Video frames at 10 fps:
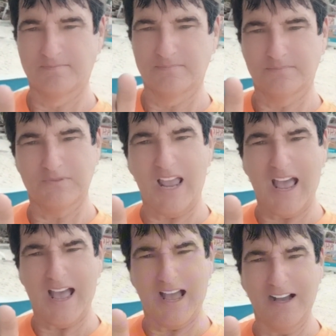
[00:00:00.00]

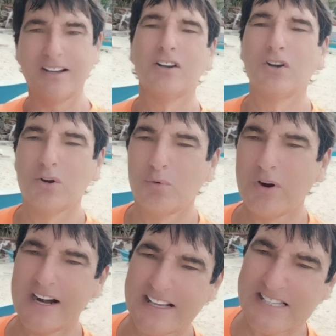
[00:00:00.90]
Yeah, we're
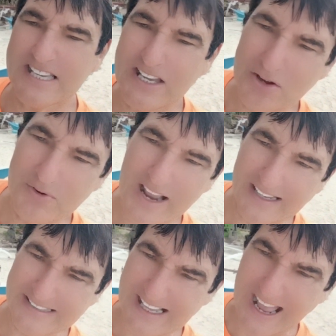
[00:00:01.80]
going to see you
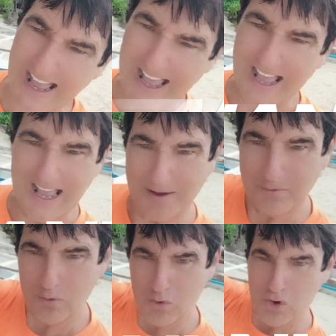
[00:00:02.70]
next time.
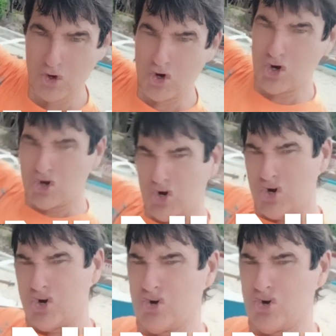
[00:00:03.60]
Woo!